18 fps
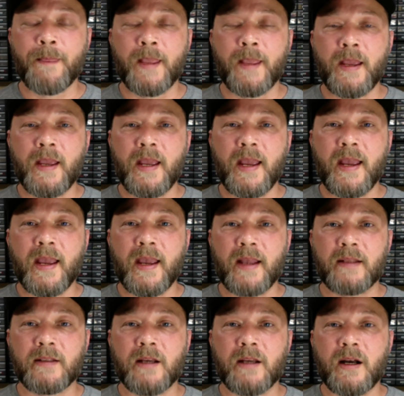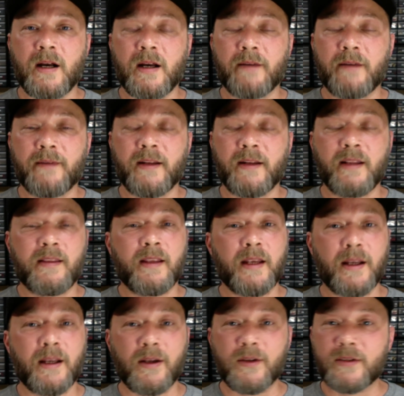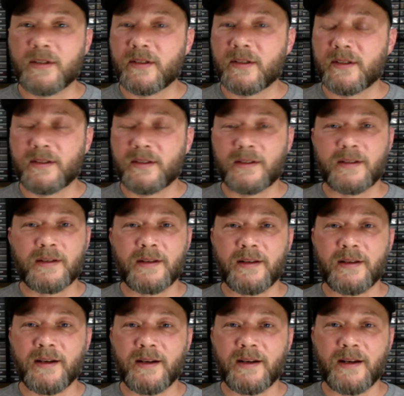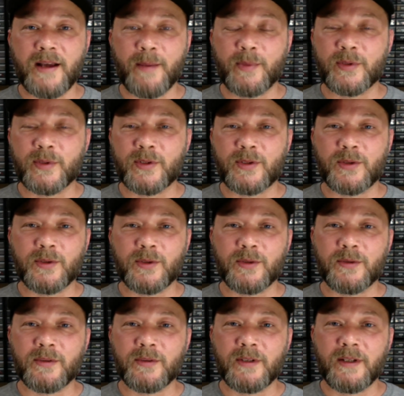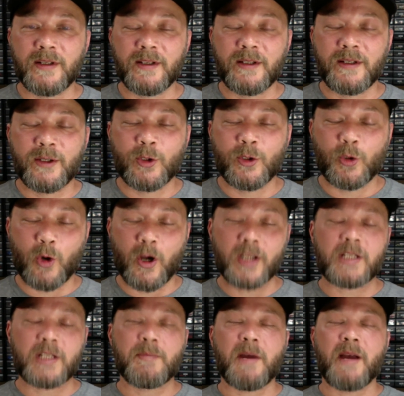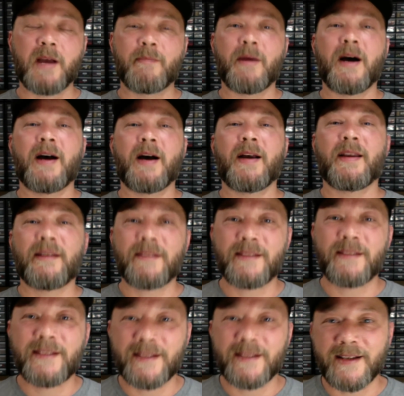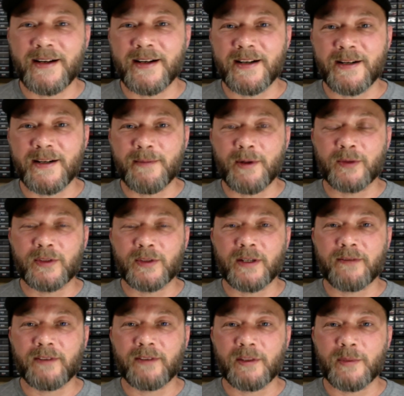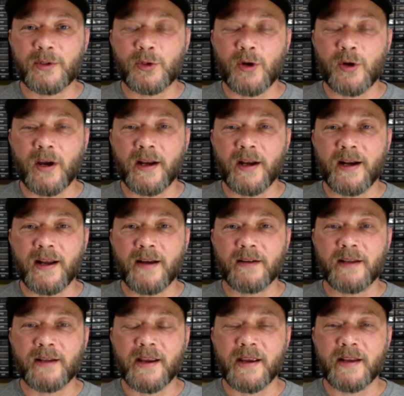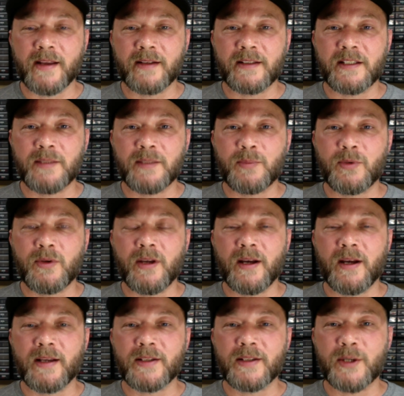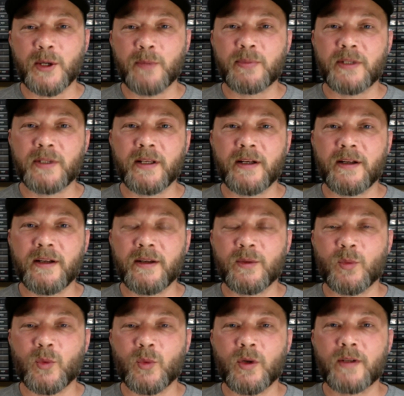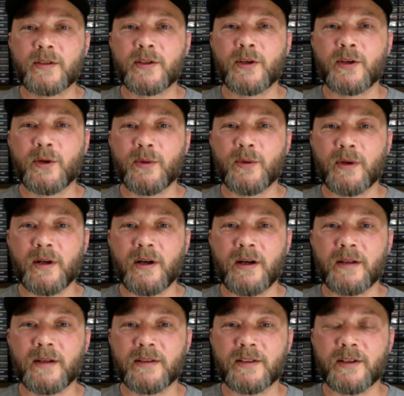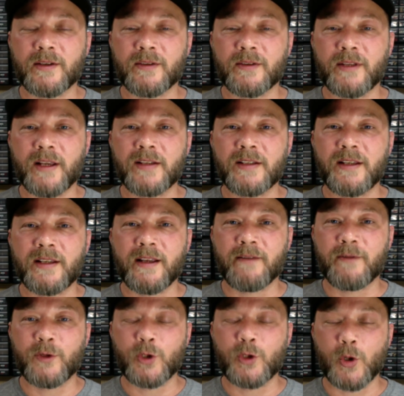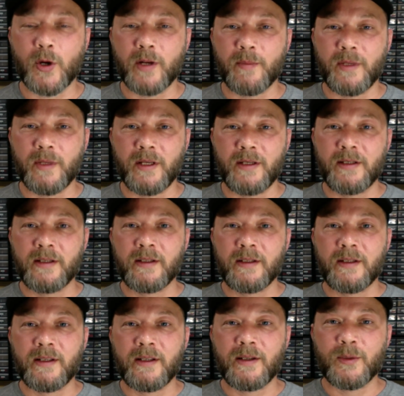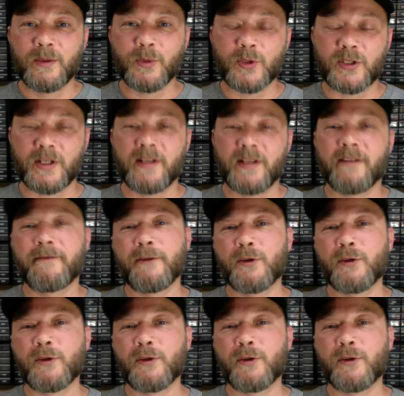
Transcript: And if anything else happens to cross my mind, I'll definitely be trying it out and keep you guys updated on what's going on. So thanks again for joining me. We'll see you in a future